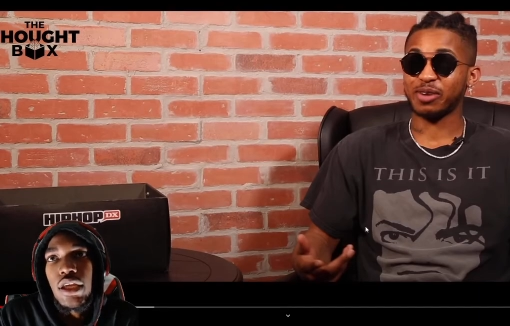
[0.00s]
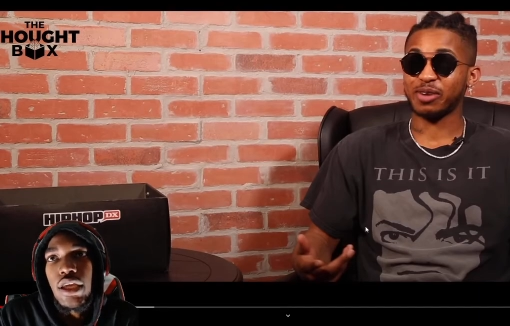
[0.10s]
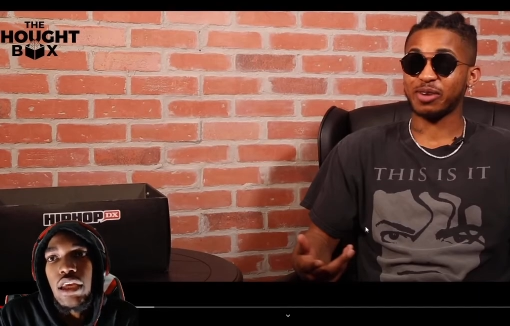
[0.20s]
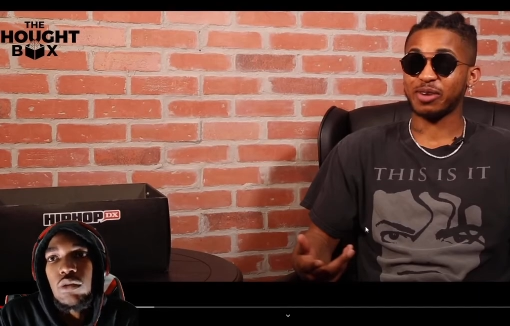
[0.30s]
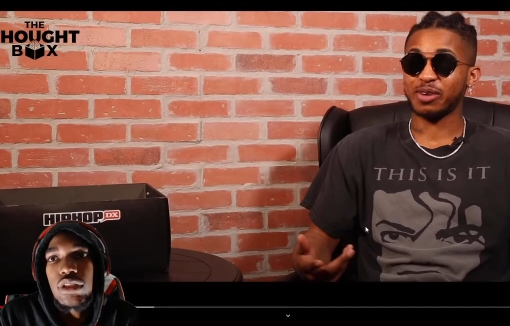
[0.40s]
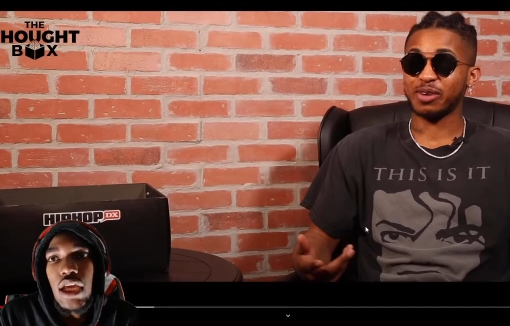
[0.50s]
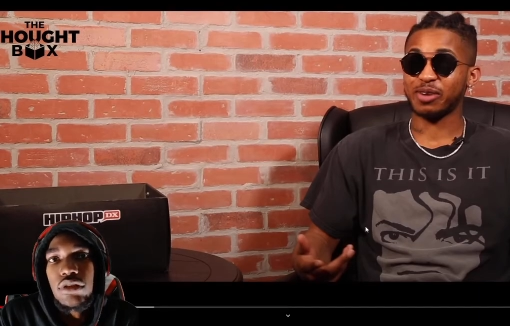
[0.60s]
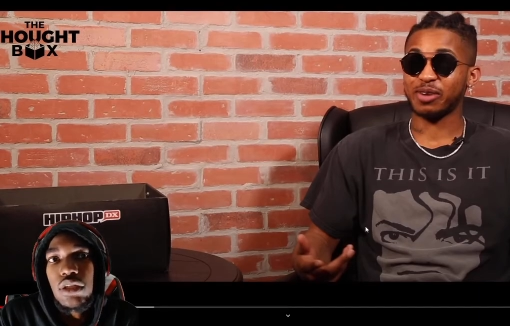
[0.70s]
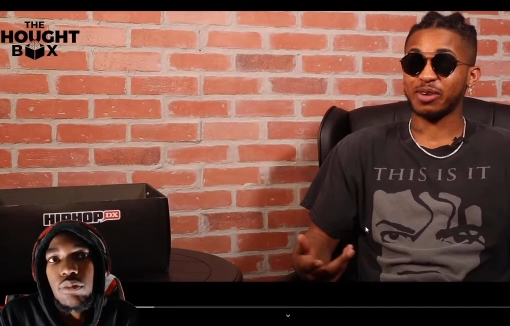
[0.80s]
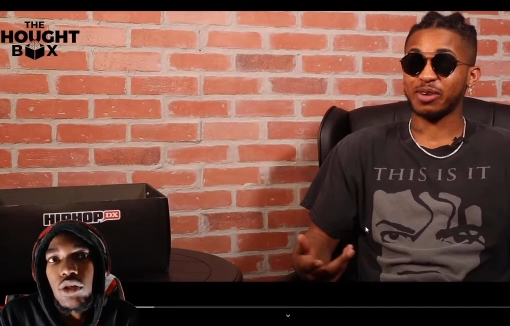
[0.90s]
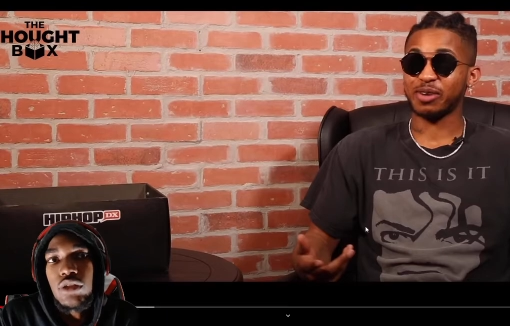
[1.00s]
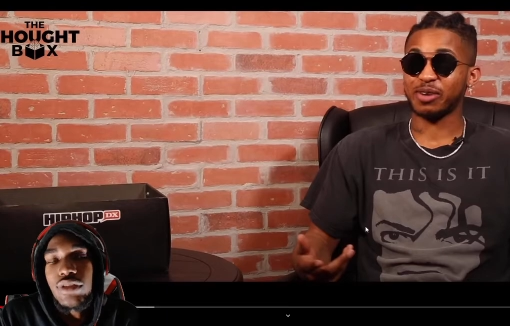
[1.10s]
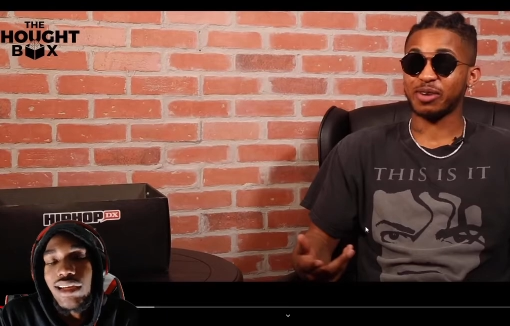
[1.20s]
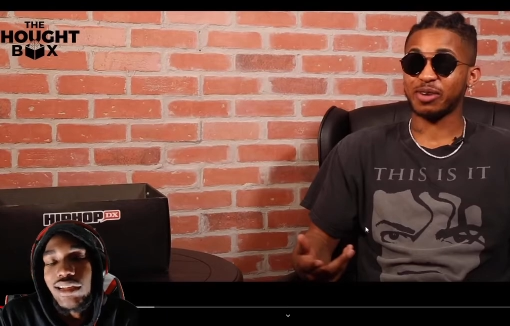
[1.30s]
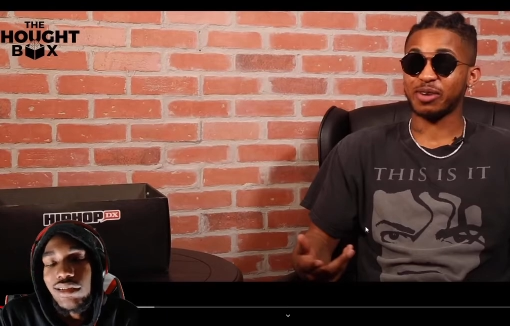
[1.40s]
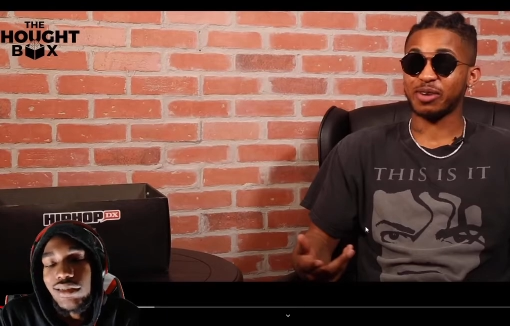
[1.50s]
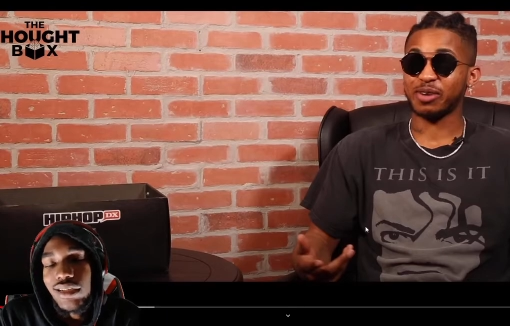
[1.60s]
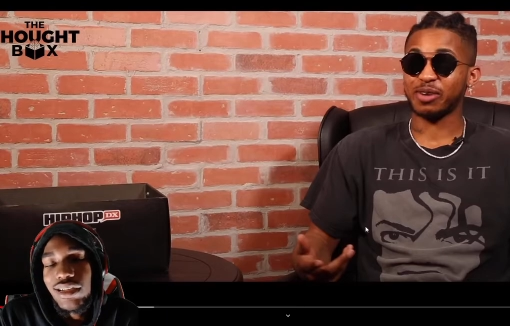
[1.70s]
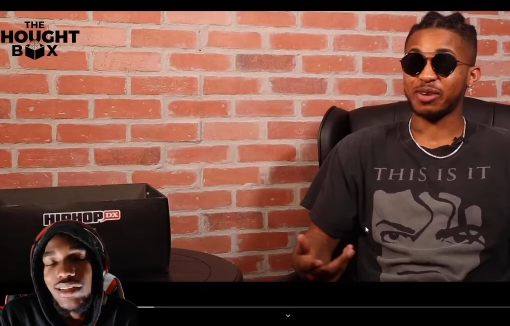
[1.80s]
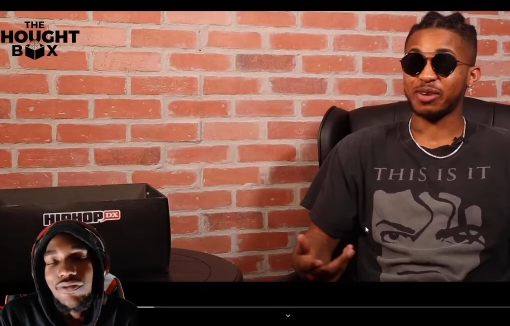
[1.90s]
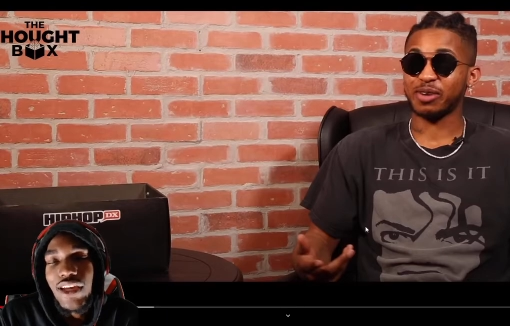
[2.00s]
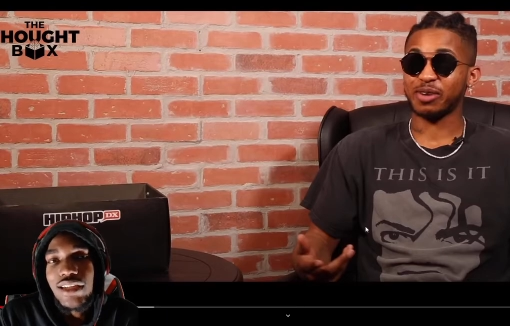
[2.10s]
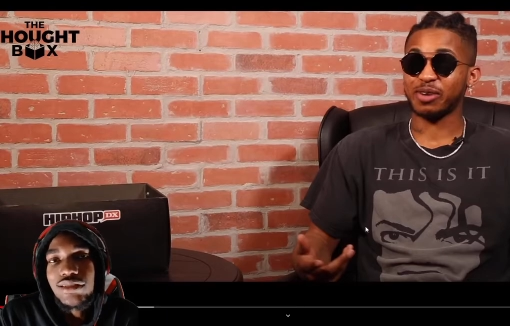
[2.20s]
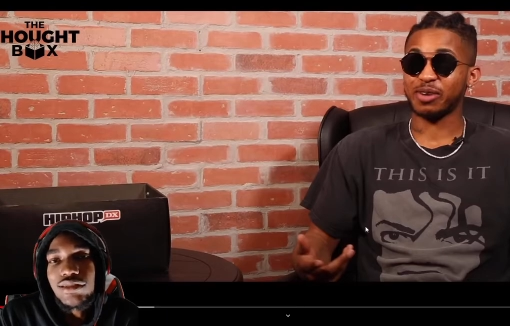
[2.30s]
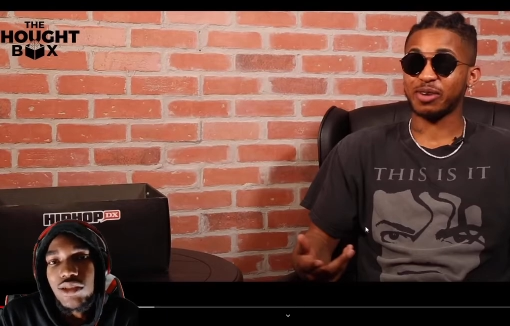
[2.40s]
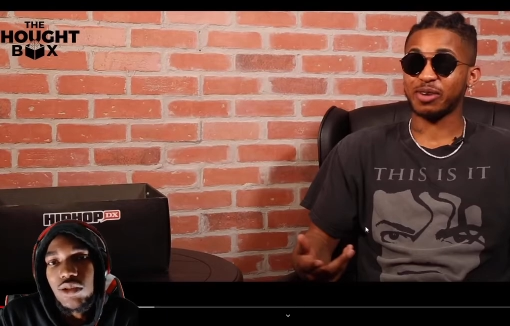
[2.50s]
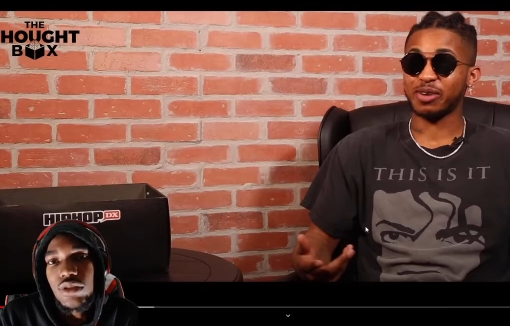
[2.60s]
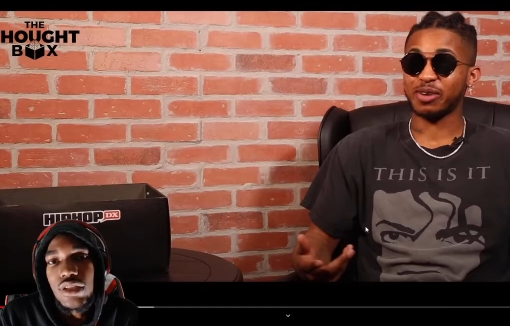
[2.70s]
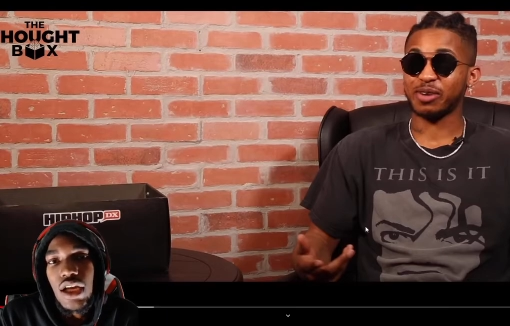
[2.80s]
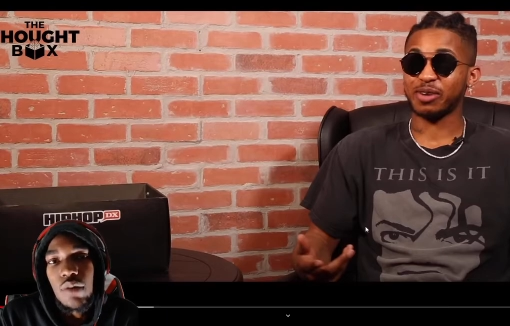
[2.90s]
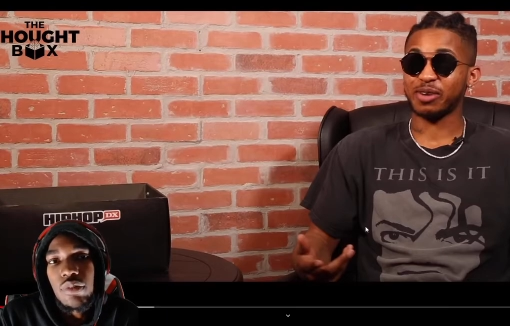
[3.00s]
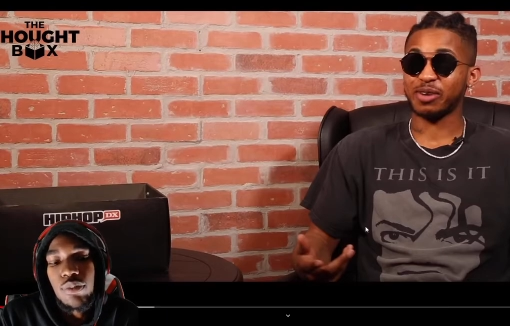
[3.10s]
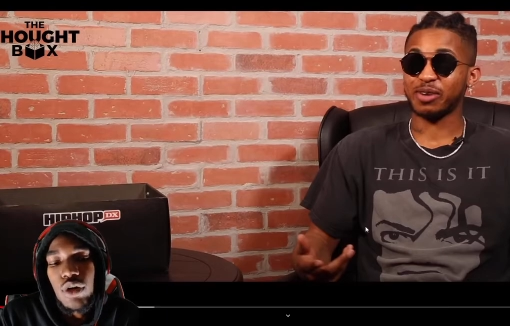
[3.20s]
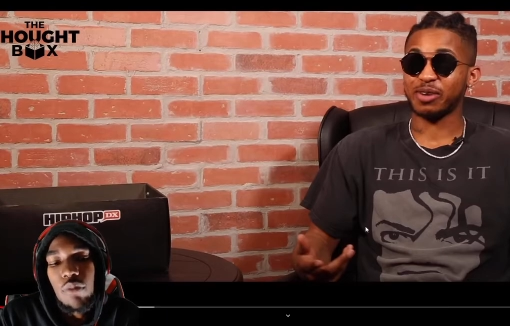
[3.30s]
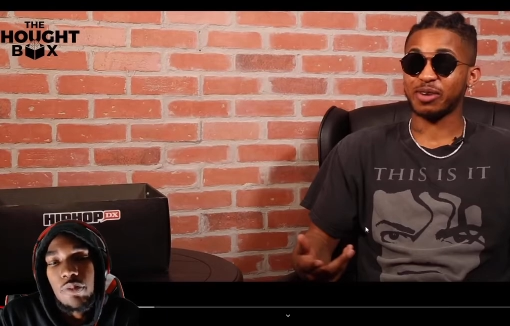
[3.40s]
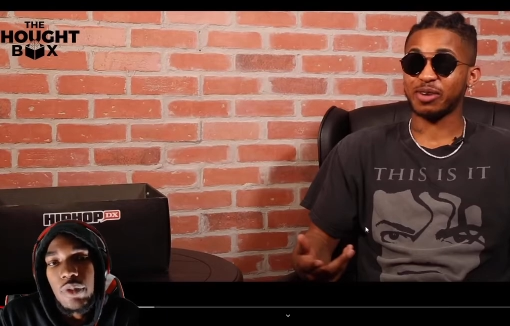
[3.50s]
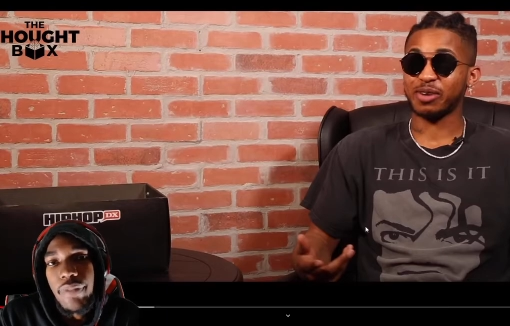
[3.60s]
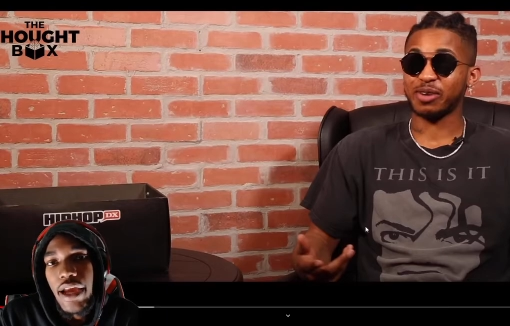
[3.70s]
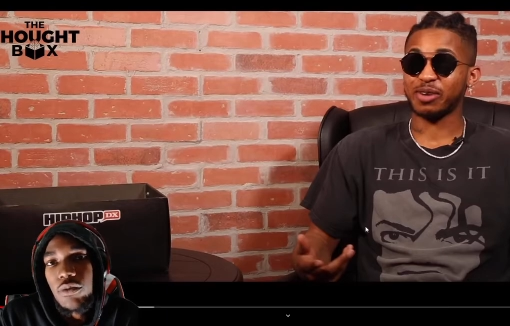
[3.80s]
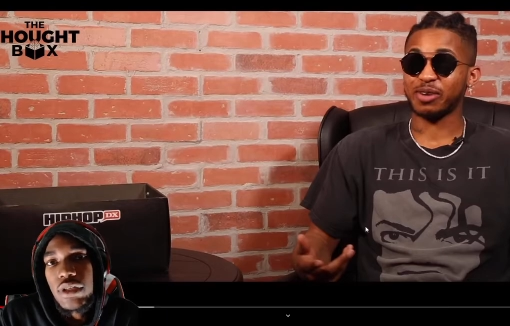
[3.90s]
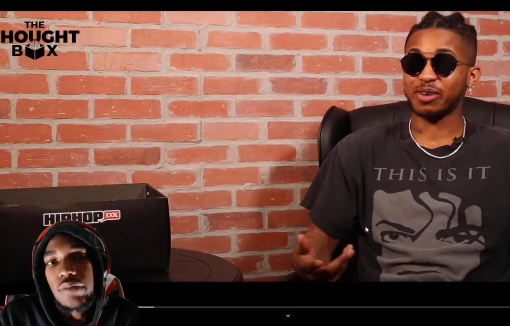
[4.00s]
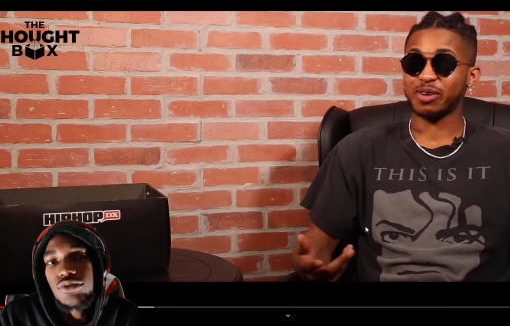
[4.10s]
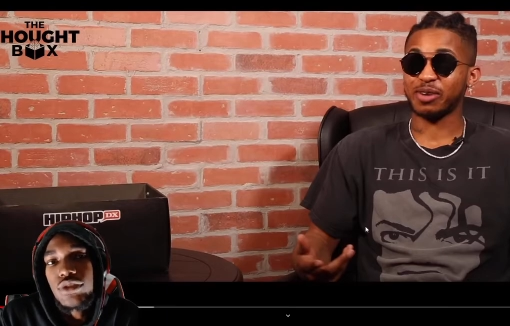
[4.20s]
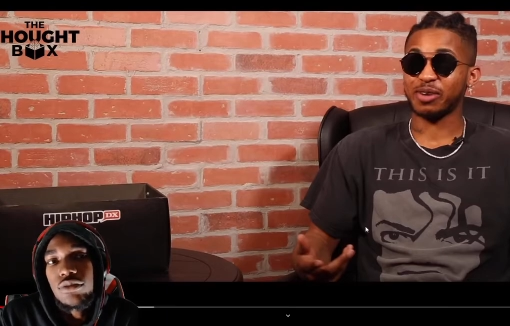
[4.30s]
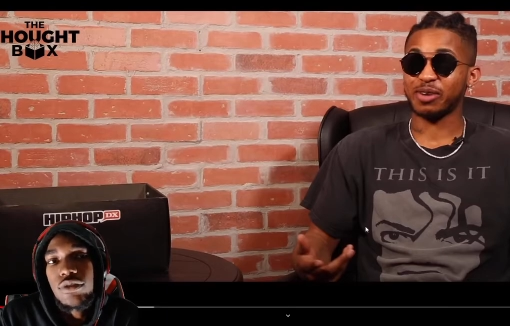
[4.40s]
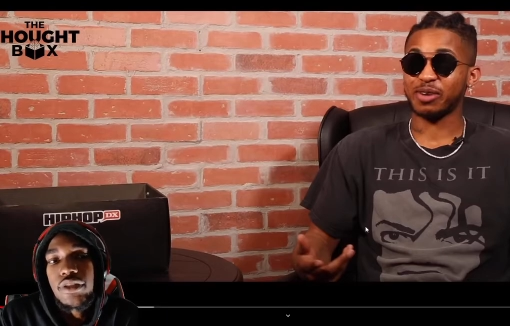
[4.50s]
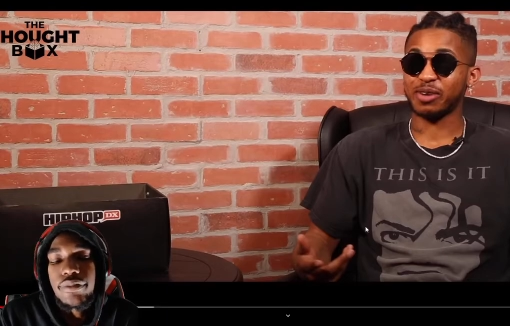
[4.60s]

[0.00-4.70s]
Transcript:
Speaker 1: And he was out there, bro. He was like, yeah, Vegas is cool and all, but, bro, I'm going to be back when I'm 21,